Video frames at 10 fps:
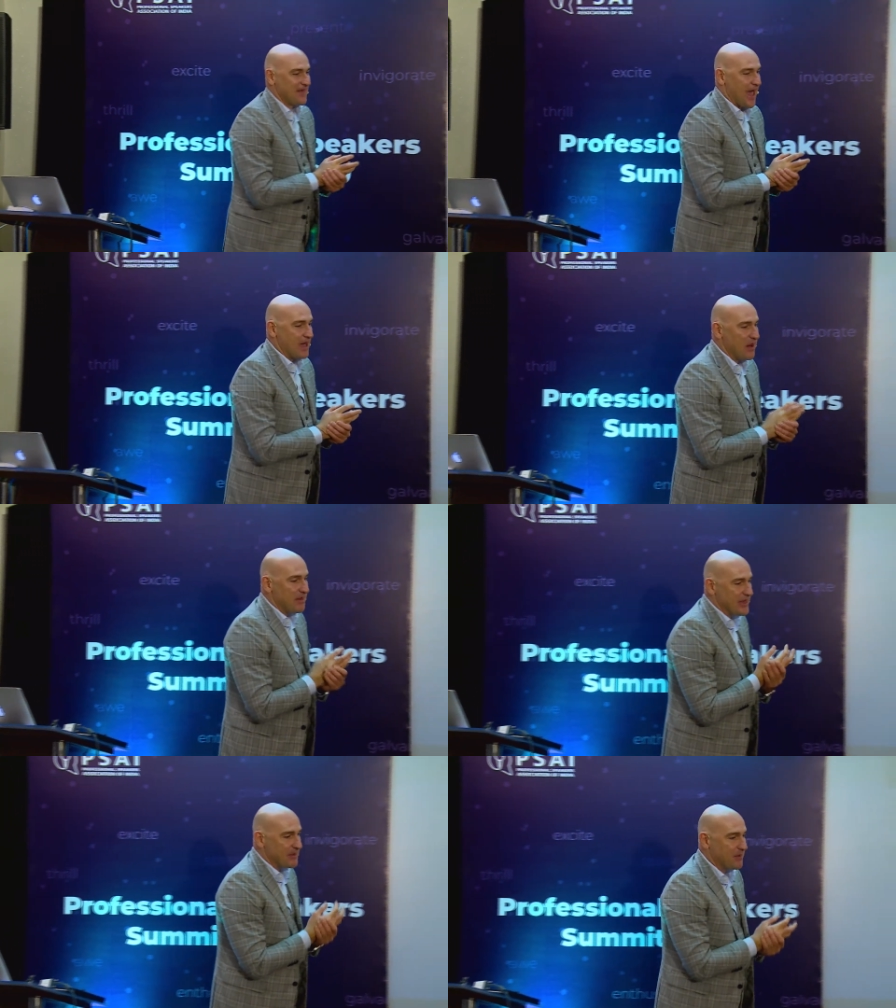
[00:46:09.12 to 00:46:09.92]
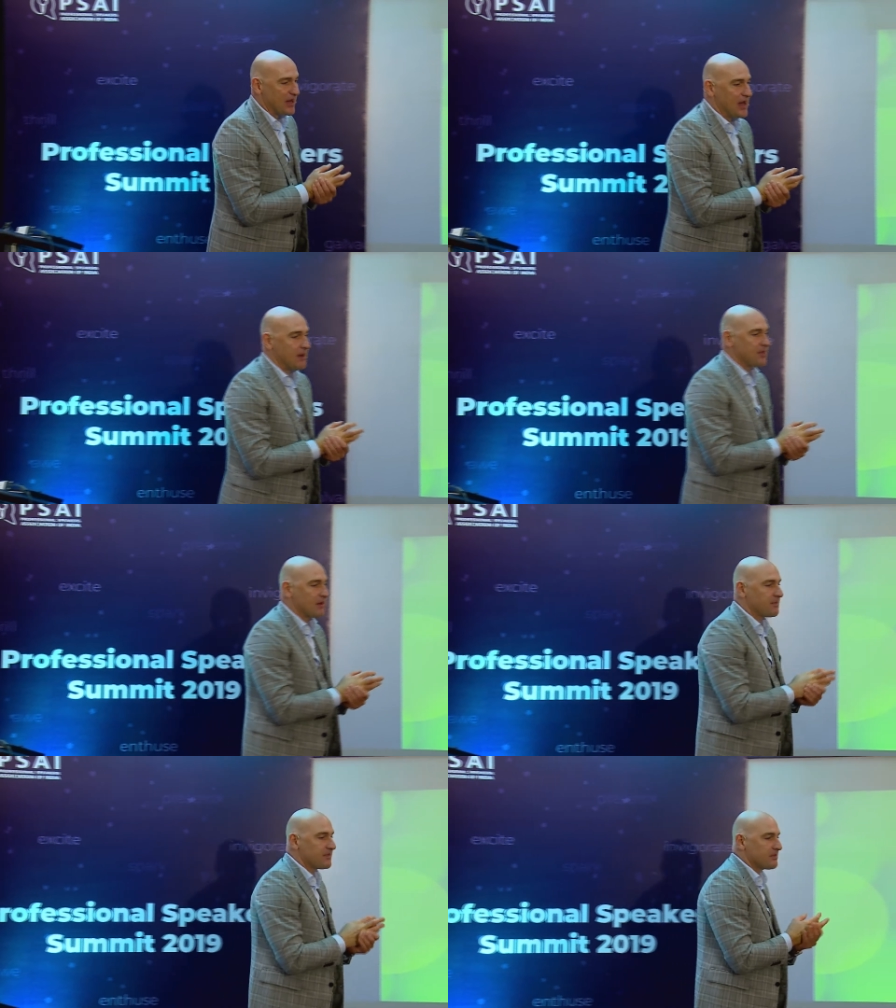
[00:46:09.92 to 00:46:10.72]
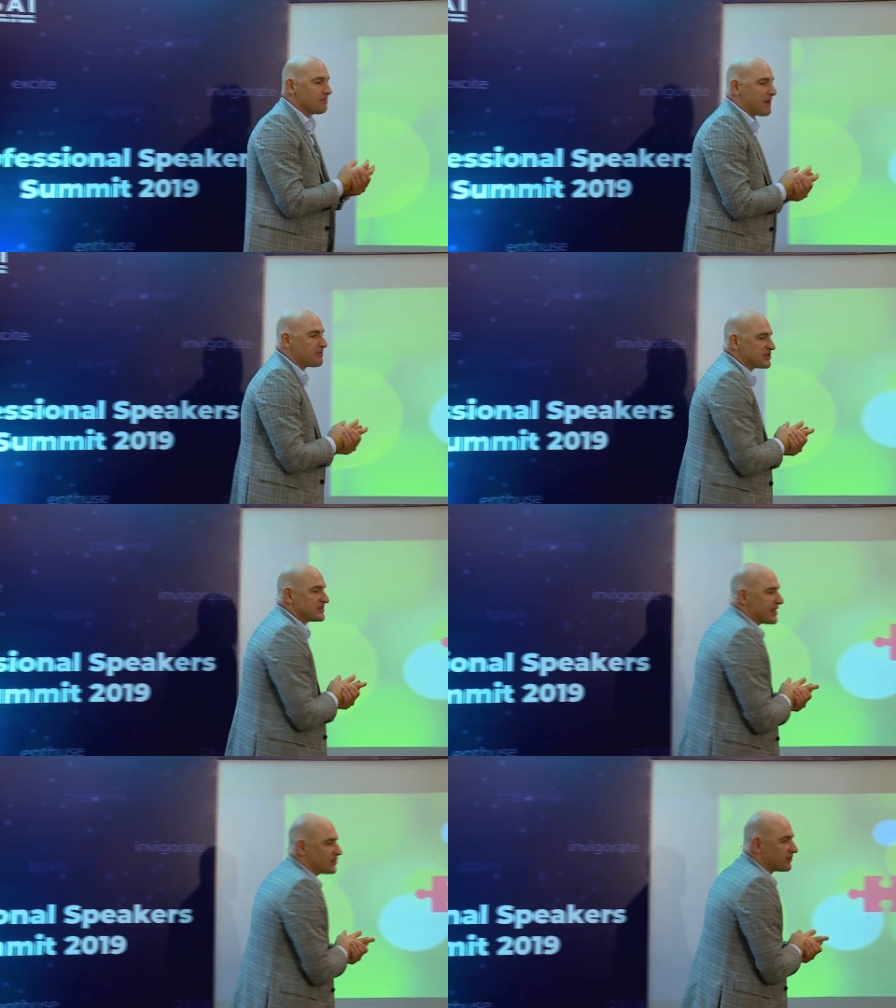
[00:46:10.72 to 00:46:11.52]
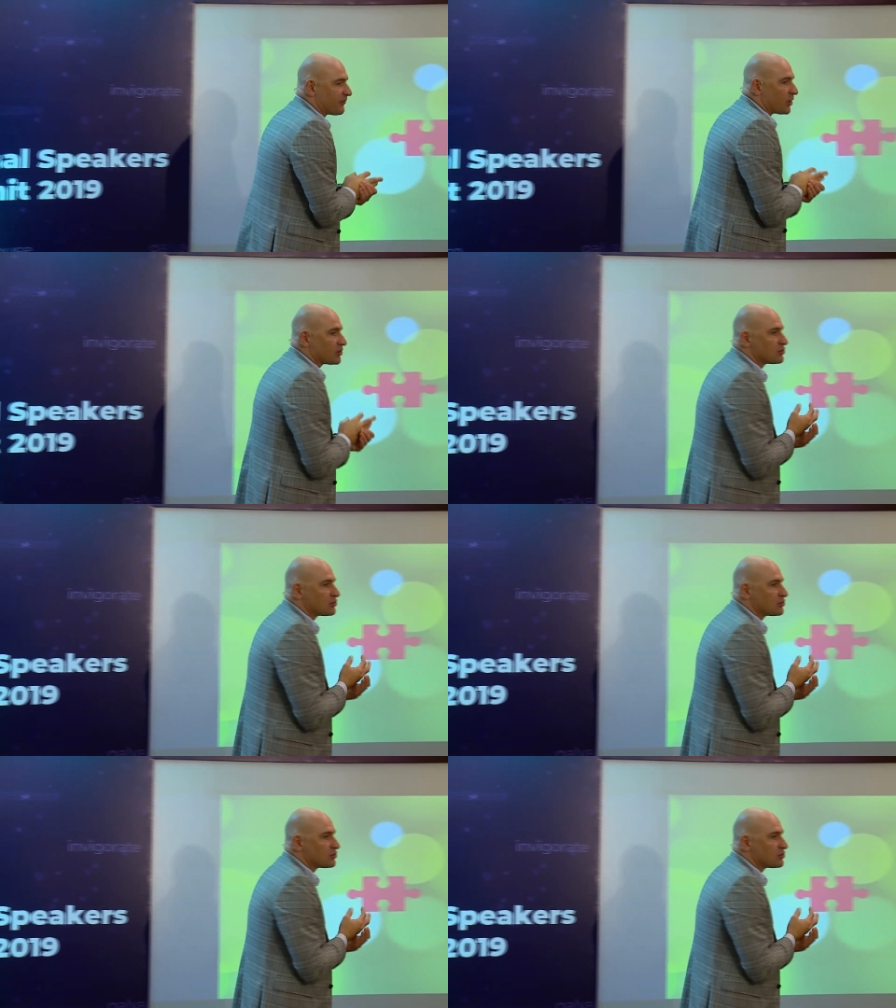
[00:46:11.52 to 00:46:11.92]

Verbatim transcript: I remember that. uh, my presentation for